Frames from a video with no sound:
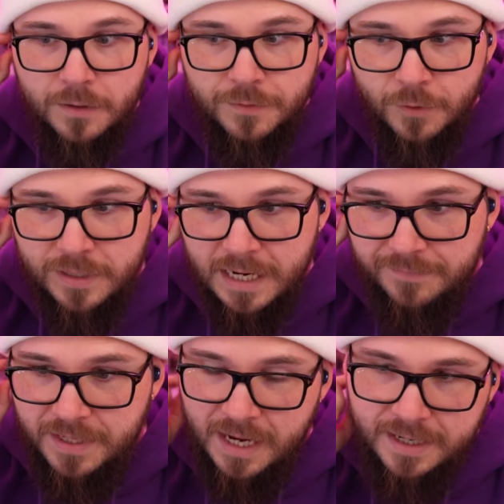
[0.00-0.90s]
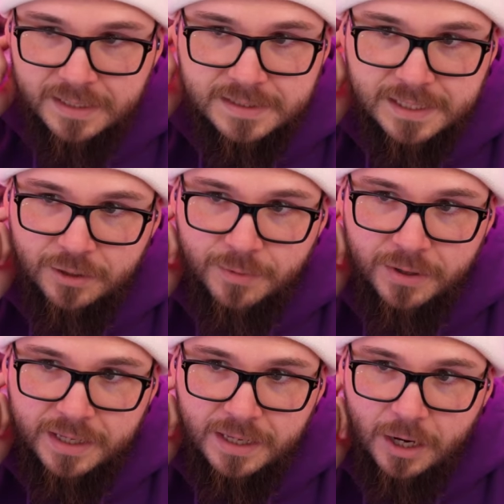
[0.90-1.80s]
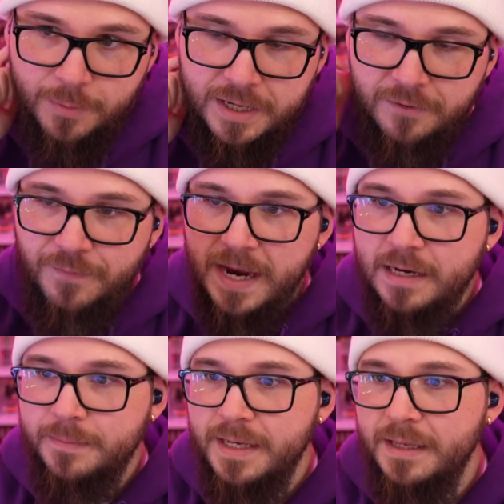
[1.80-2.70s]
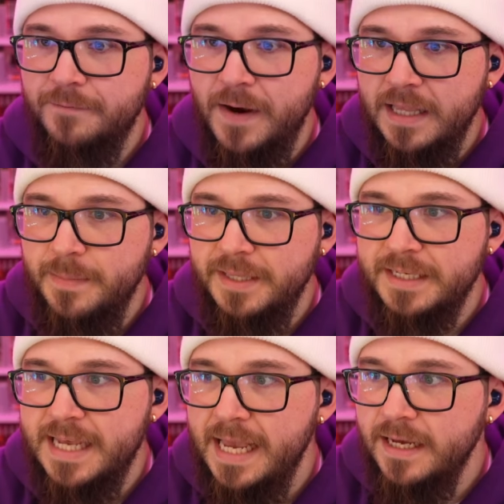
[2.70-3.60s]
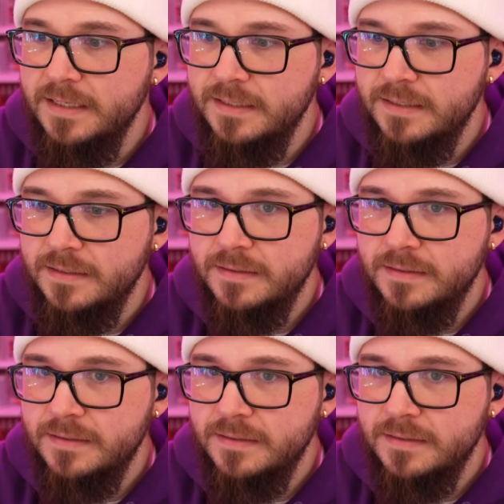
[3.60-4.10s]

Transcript: Third day of the audience ceremony. Are we gonna find and meet, finally meet the Tengas?